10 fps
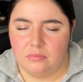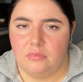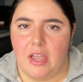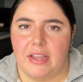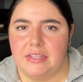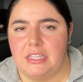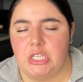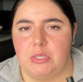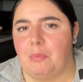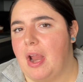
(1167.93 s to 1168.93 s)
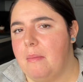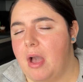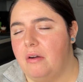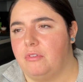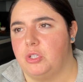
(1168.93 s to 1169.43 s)
I guess the spray
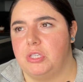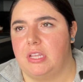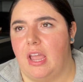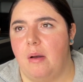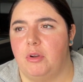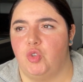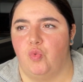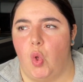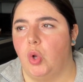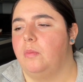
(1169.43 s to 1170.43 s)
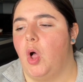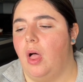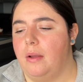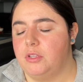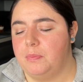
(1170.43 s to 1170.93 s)
amount versus like how much roller ball
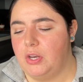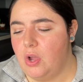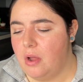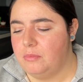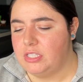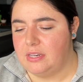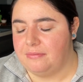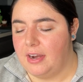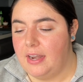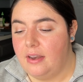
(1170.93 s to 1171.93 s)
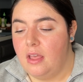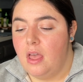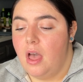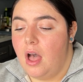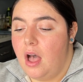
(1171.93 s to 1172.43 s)
I was putting on was different.
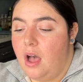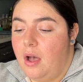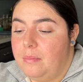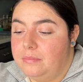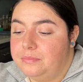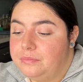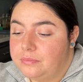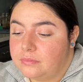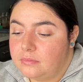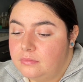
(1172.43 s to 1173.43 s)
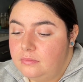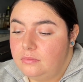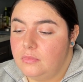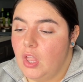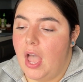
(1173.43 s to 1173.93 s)

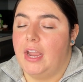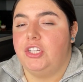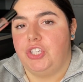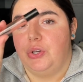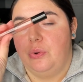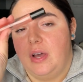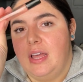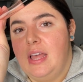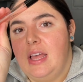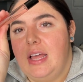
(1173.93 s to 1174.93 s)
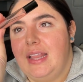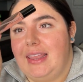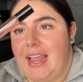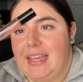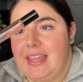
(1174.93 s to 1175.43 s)
I do
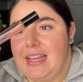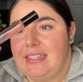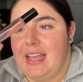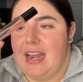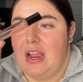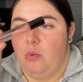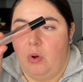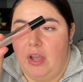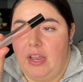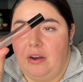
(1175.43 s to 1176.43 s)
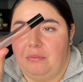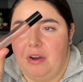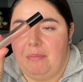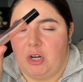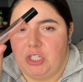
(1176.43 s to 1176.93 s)
like this, and I would
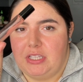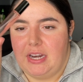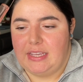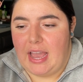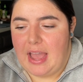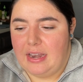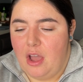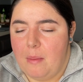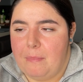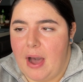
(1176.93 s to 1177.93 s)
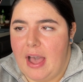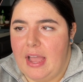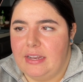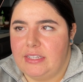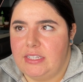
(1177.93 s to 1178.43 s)
repurchase it again,
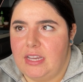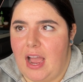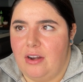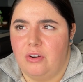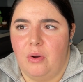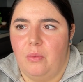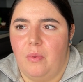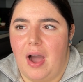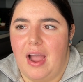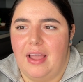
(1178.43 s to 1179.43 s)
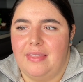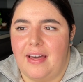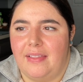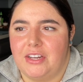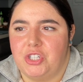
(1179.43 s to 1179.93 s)
but I don't know why
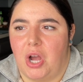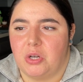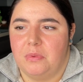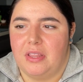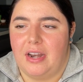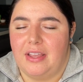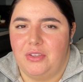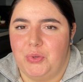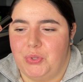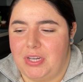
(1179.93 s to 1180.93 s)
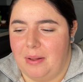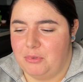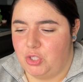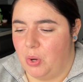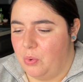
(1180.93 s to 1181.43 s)
that like shocked me that I used it up
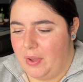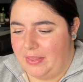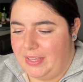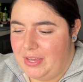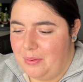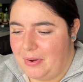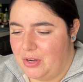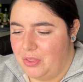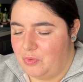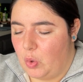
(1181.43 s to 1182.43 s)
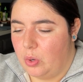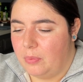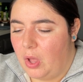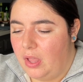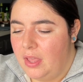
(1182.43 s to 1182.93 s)
so quickly compared to the roller
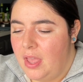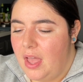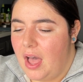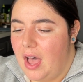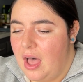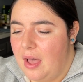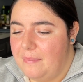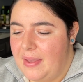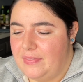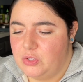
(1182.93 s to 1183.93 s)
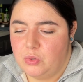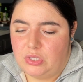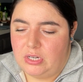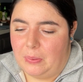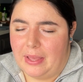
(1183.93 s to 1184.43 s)
ball. And this was
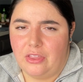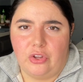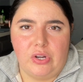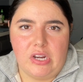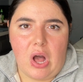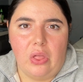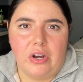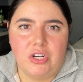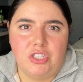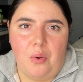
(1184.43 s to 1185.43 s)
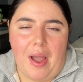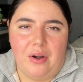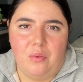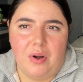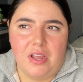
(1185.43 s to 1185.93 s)
still like $30, so I
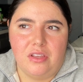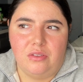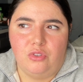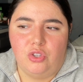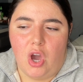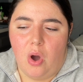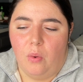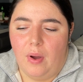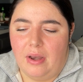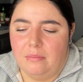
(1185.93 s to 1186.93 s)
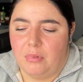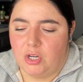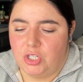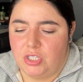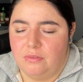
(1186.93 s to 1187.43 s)
don't want to go and
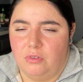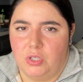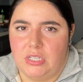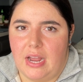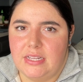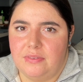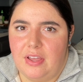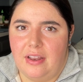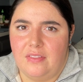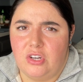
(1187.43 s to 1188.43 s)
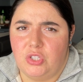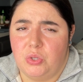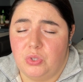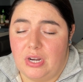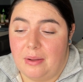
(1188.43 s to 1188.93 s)
purchase the full size of it and then just
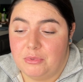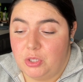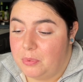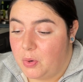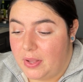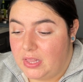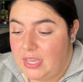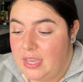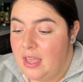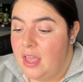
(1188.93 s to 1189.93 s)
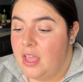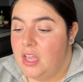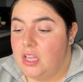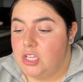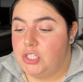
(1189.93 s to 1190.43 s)
use it up super quickly.
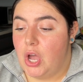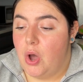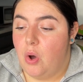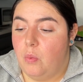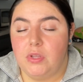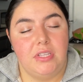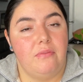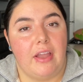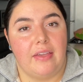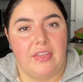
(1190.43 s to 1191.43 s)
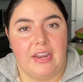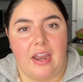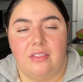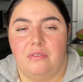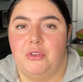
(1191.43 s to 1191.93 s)
So we'll see if I get that
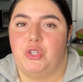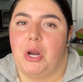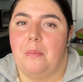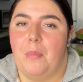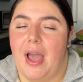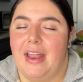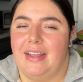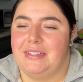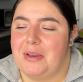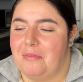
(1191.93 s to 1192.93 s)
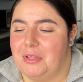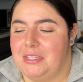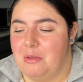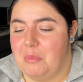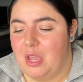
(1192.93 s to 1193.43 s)
again in the future, but it's definitely
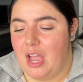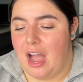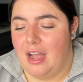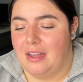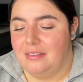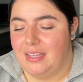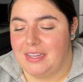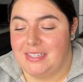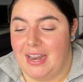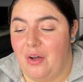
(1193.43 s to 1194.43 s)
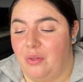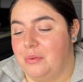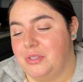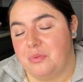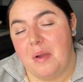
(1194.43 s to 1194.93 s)
something like a scent I'll
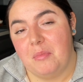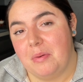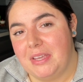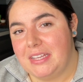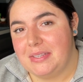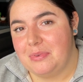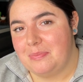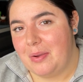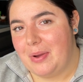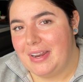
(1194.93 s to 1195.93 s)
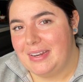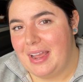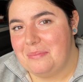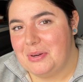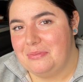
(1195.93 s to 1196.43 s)
always remember because it was my wedding
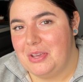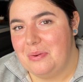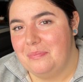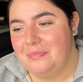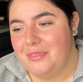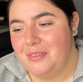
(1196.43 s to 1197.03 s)
day perfume.